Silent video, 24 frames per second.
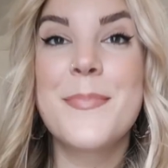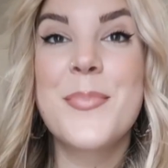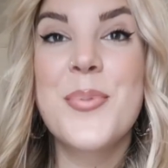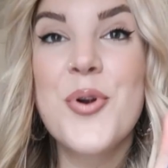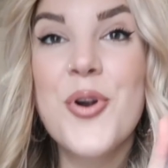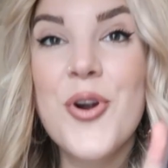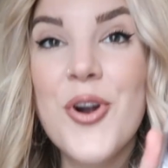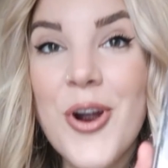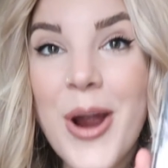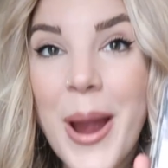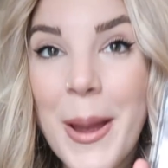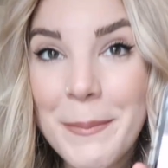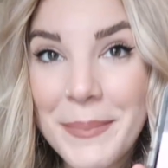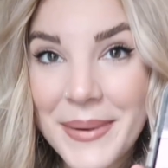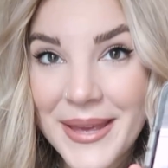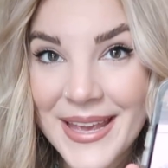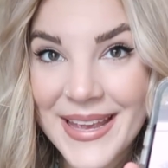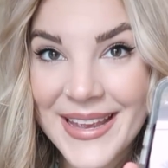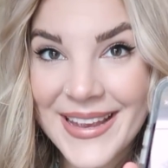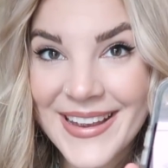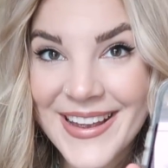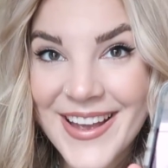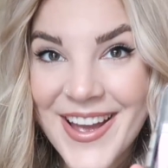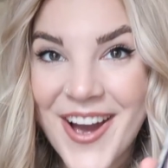
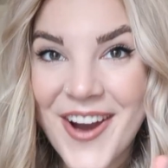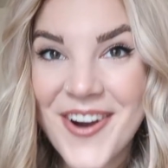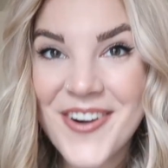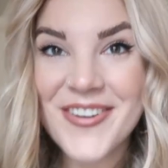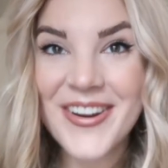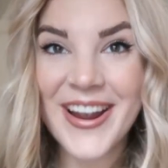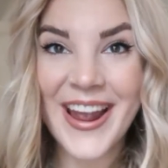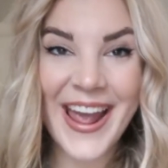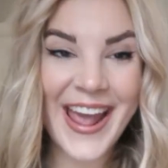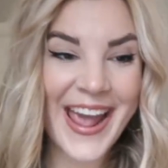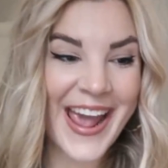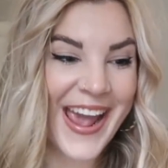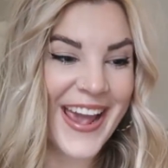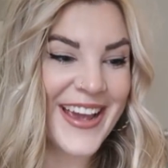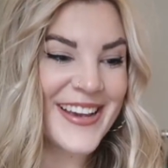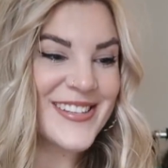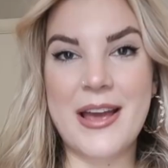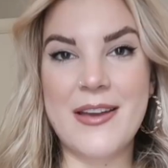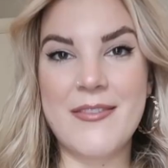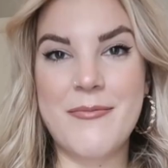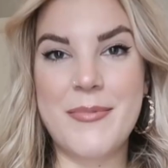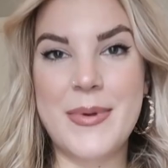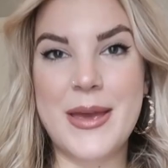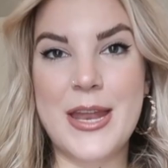Preppy. Okay,
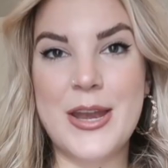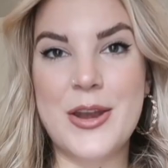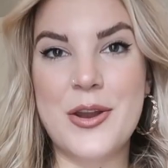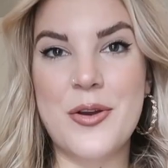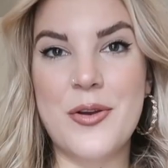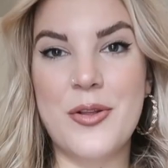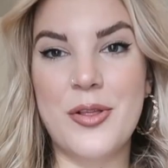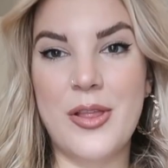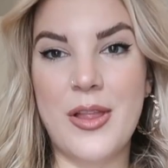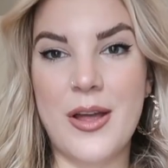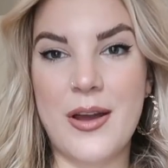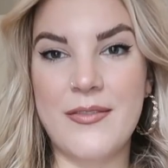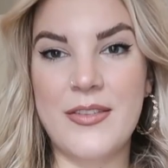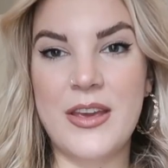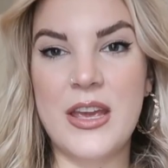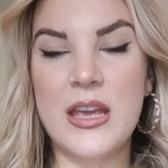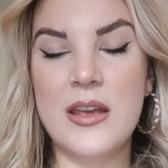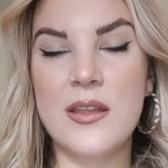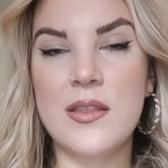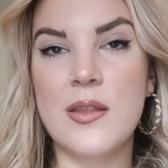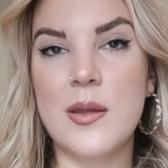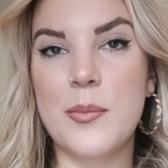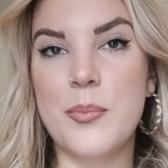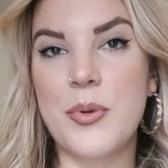I've been
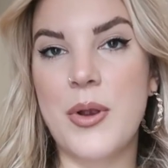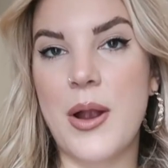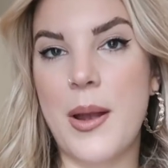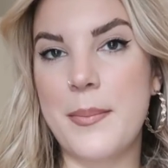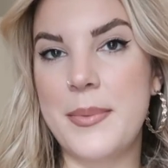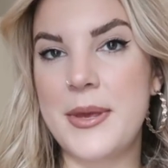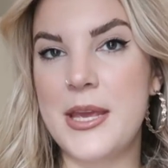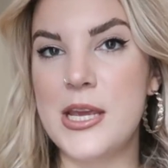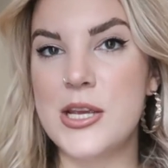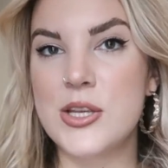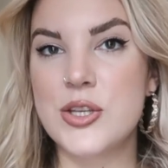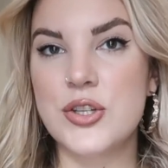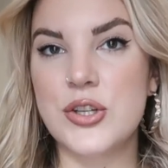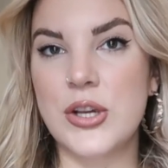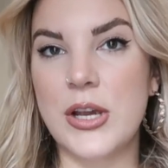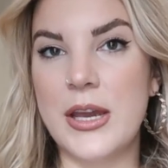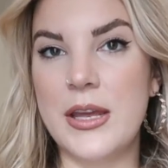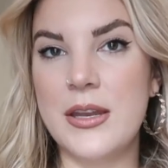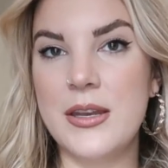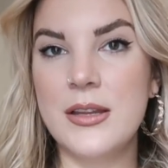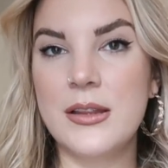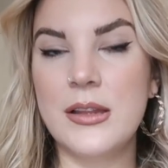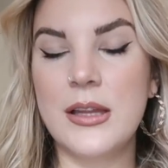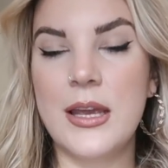loving the Preppy
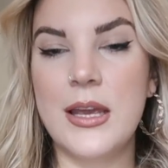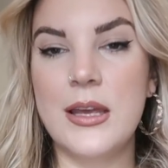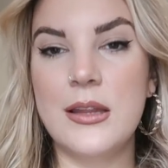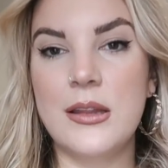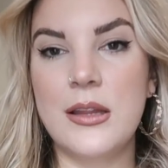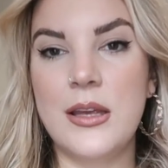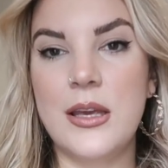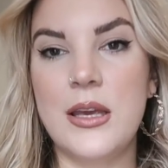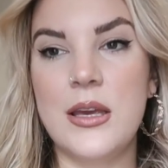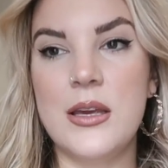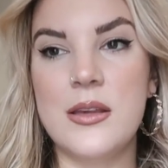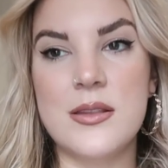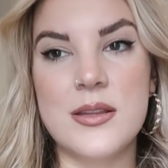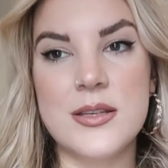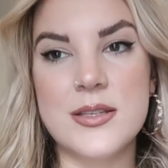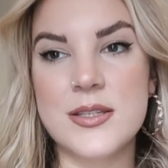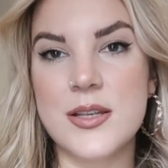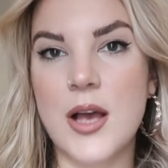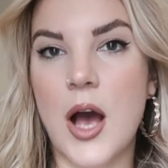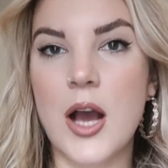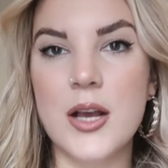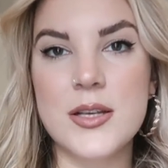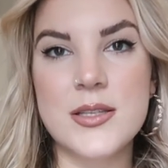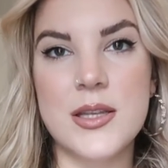trend lately, the
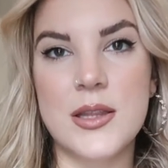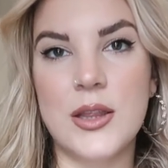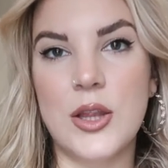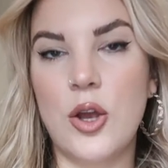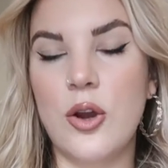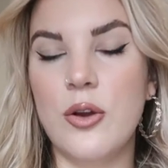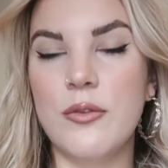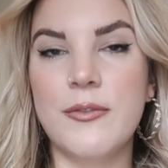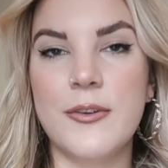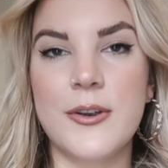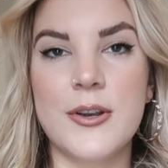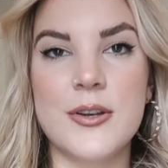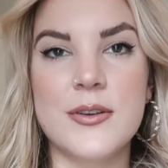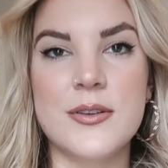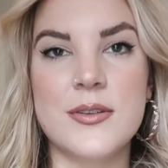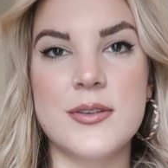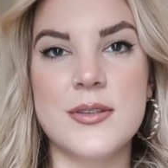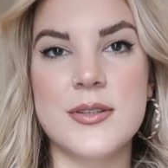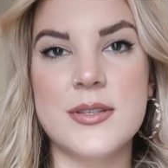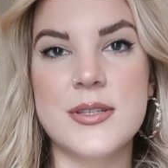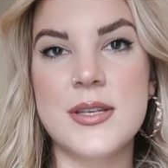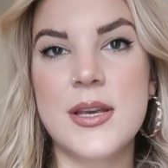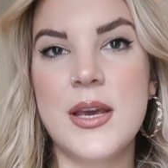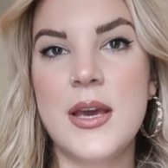socks and
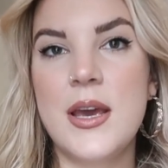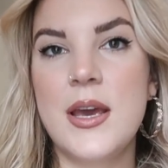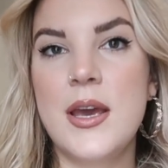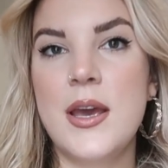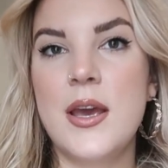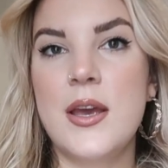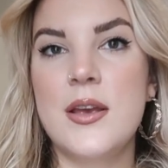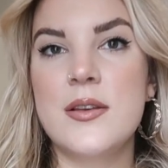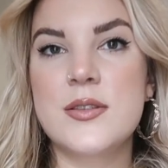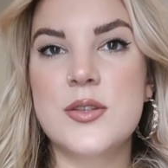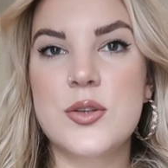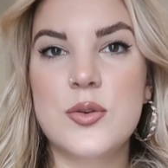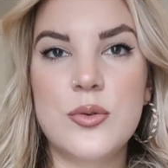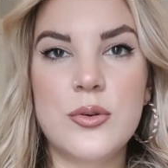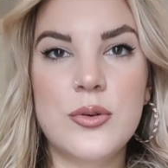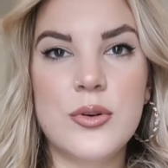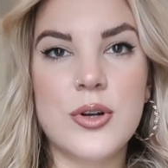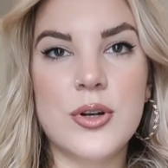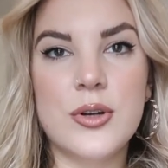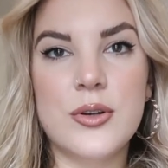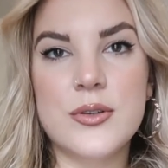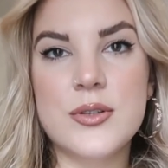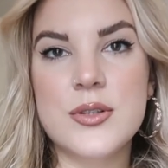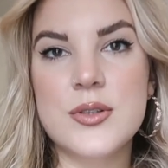loafers,
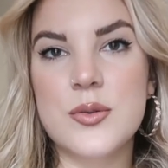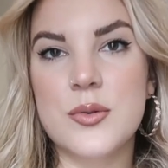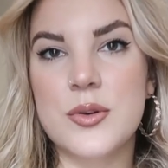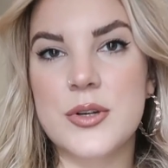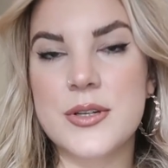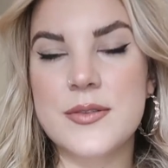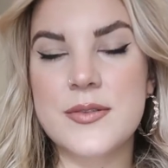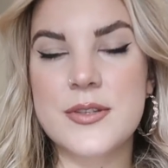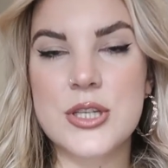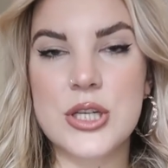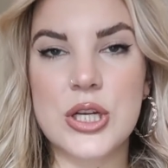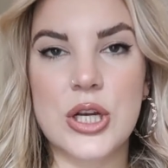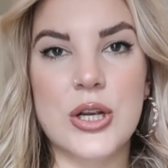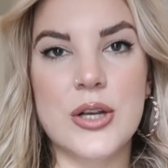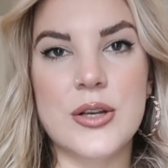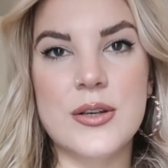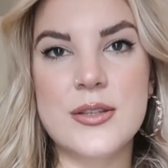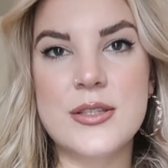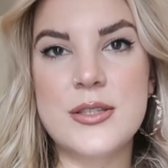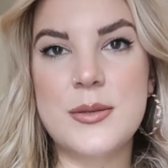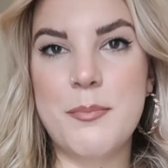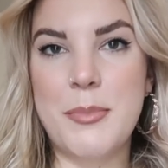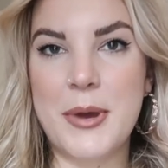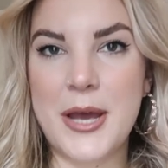schoolgirl sort of
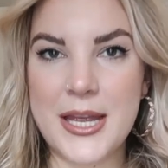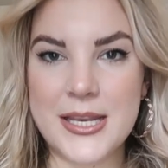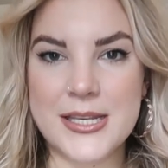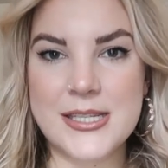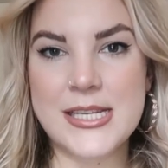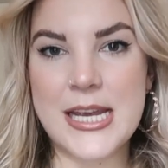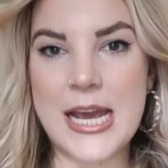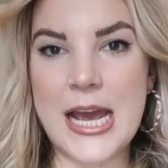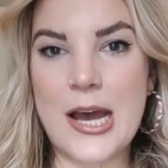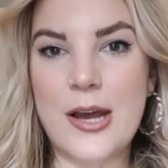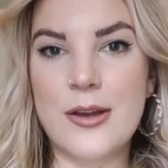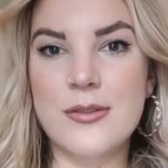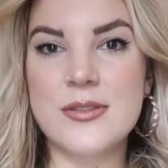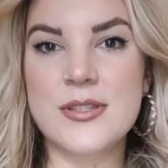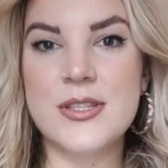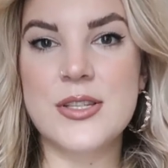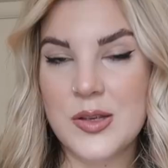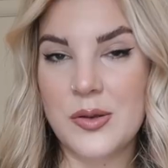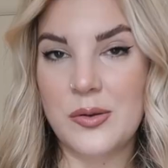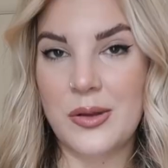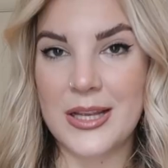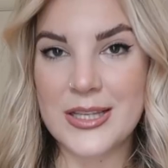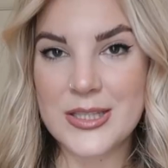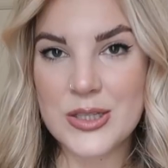skirts, button downs.
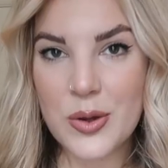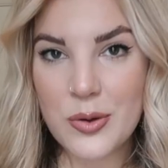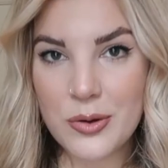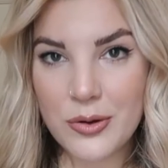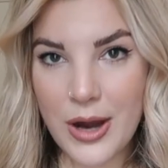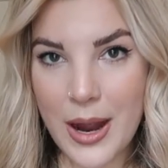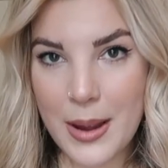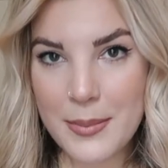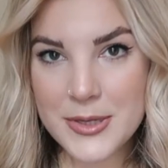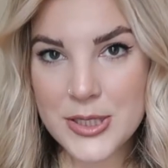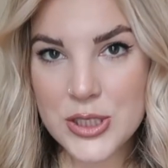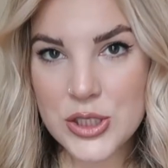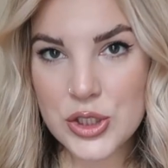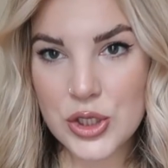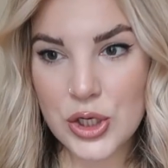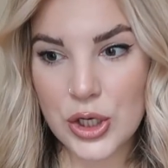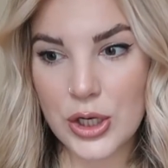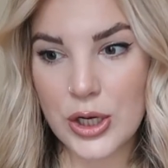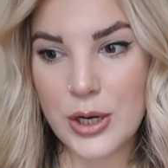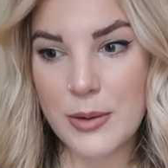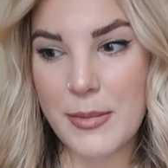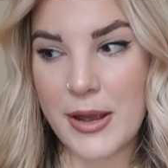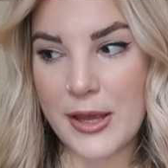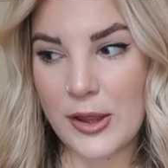So let's go grab a
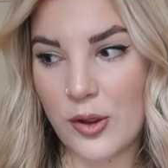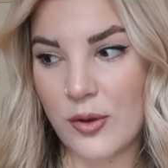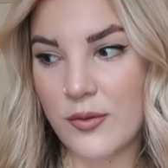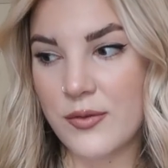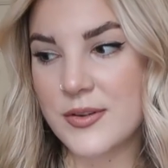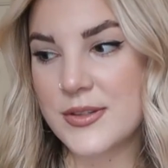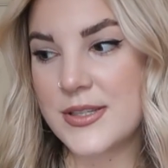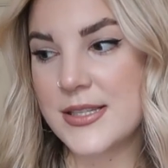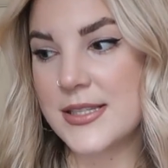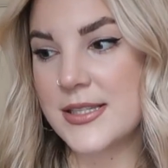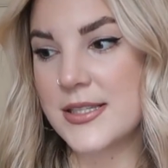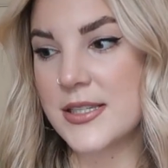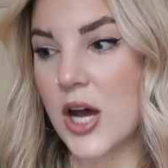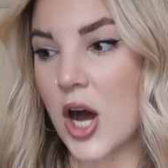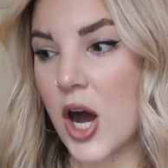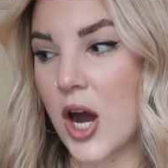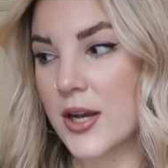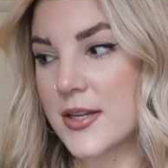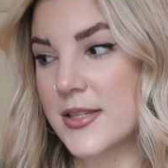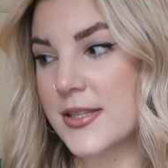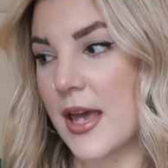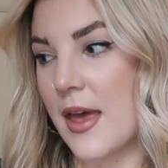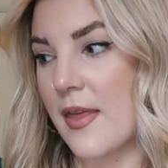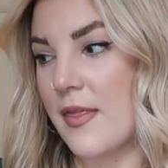skirt, my loafers and
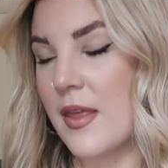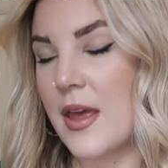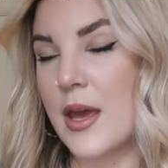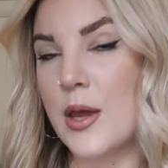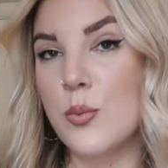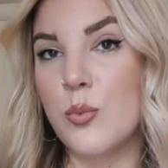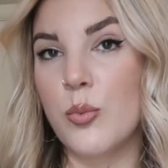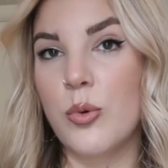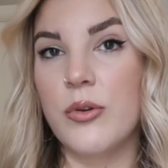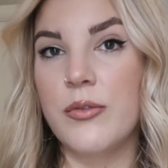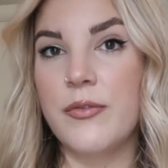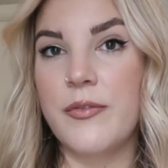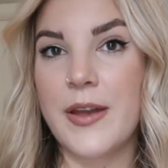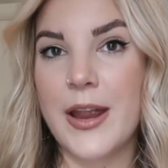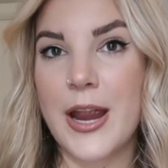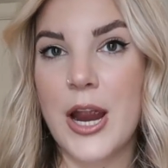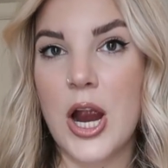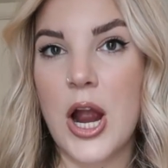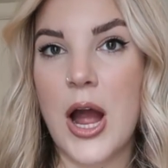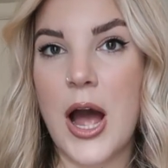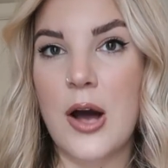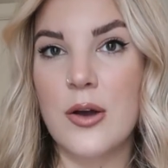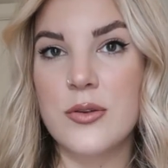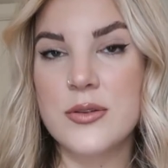socks, and then we'll
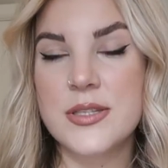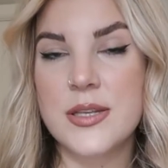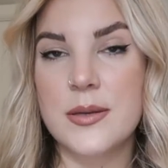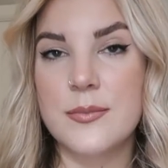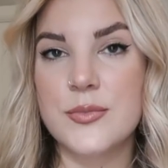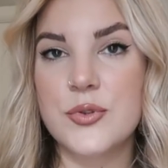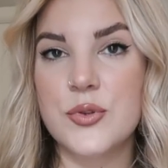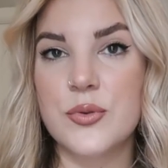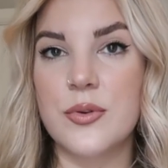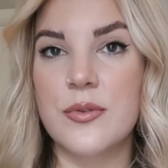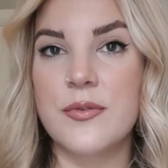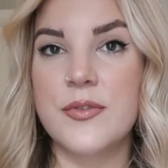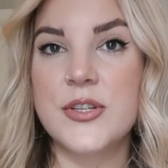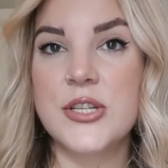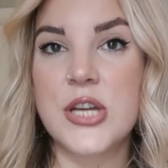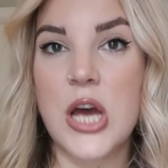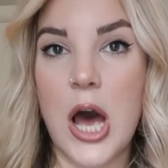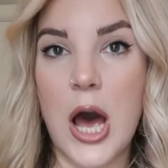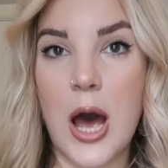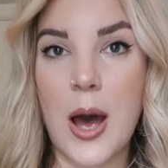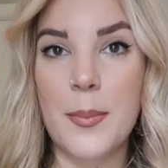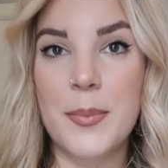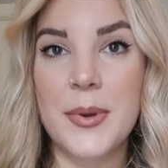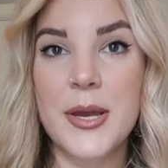figure out some sort of
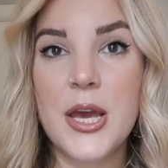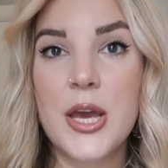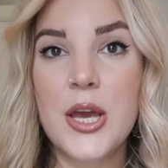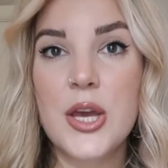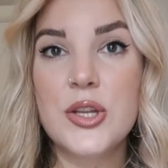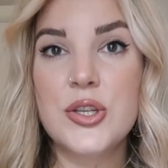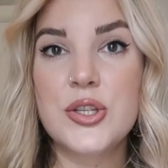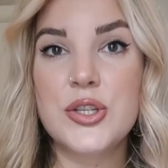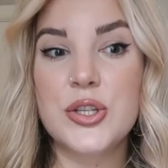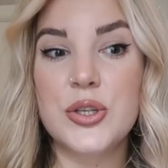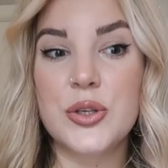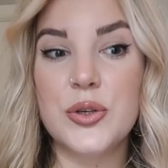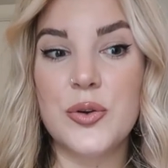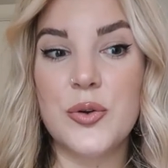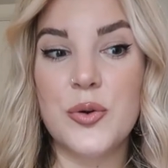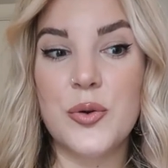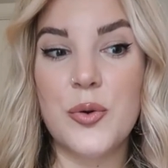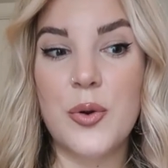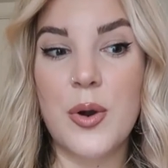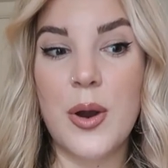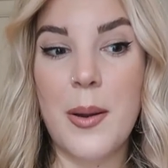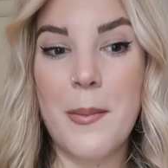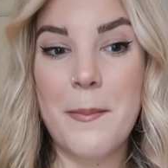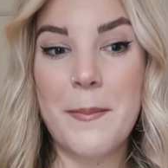top
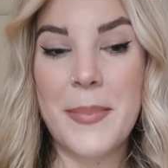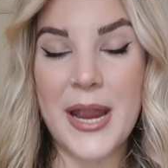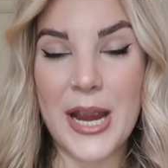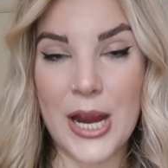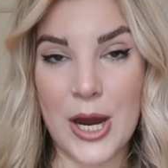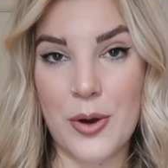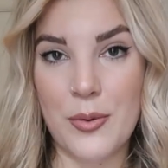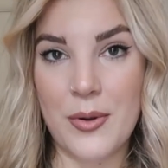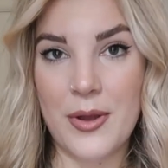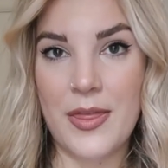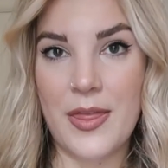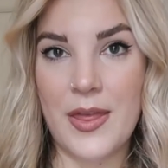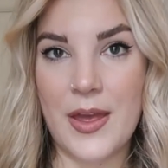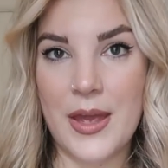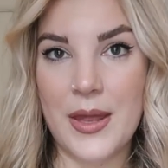to pair with